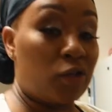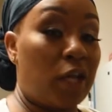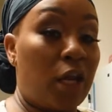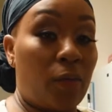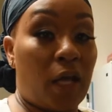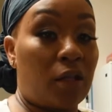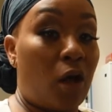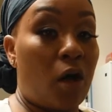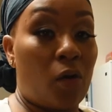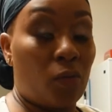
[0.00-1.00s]
so now that we got the
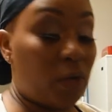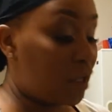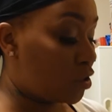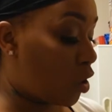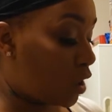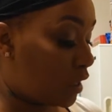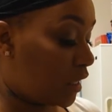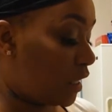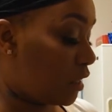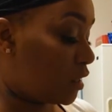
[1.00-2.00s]
all wings all
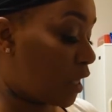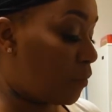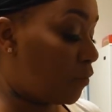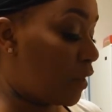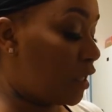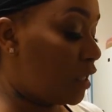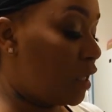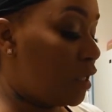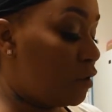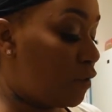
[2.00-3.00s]
clean, separated
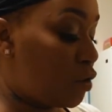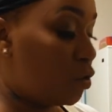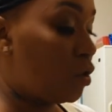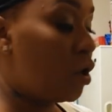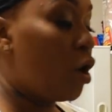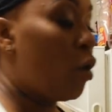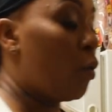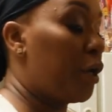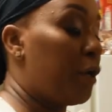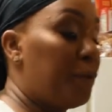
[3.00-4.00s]
and individual,
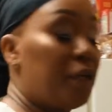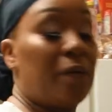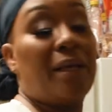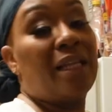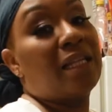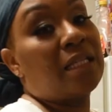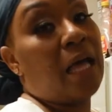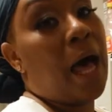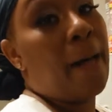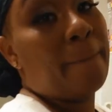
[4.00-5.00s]
we're gonna put them in this
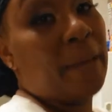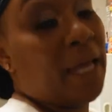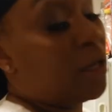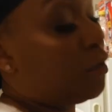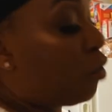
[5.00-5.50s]
hot pan of